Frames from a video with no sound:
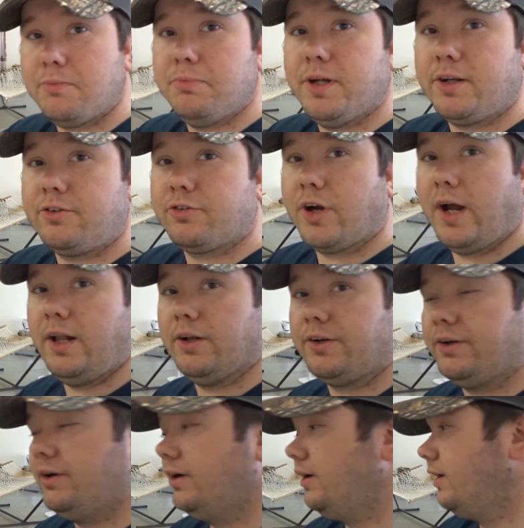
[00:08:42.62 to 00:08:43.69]
big
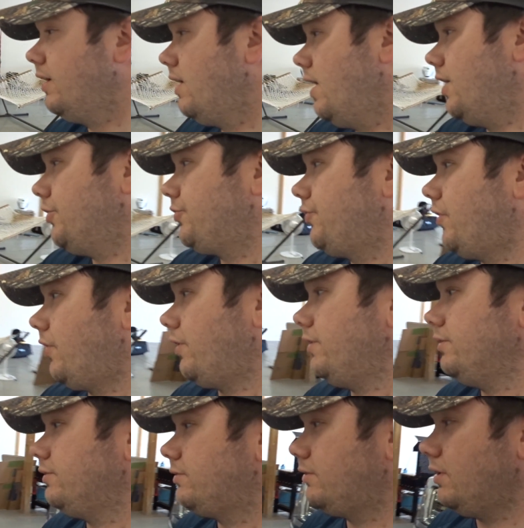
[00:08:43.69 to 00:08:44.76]
trailer as far
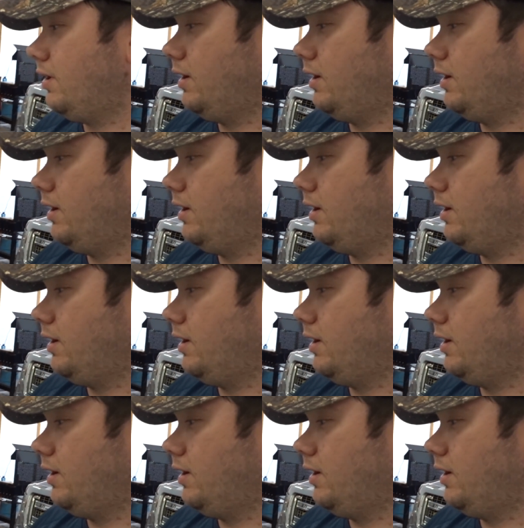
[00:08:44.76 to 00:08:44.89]
as